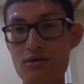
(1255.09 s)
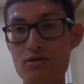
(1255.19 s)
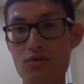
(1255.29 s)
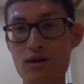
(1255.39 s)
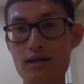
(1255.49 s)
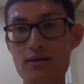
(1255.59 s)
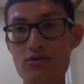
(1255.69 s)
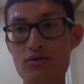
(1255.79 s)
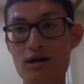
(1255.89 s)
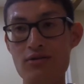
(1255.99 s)
20,
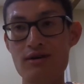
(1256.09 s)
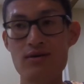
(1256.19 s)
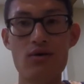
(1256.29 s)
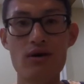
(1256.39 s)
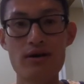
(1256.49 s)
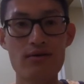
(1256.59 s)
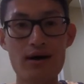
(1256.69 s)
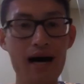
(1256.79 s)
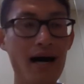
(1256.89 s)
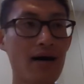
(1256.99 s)
200, or,
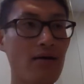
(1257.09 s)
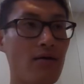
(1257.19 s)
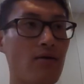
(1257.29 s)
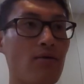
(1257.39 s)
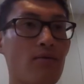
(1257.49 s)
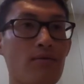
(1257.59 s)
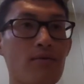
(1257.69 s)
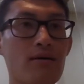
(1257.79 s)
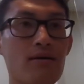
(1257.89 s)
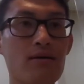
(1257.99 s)
higher, or
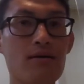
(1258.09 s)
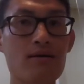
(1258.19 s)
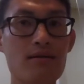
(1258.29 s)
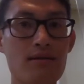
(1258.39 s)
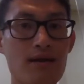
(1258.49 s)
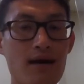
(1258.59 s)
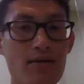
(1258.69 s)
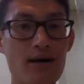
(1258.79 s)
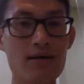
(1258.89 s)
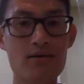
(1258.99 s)
than that,
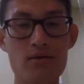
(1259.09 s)
right?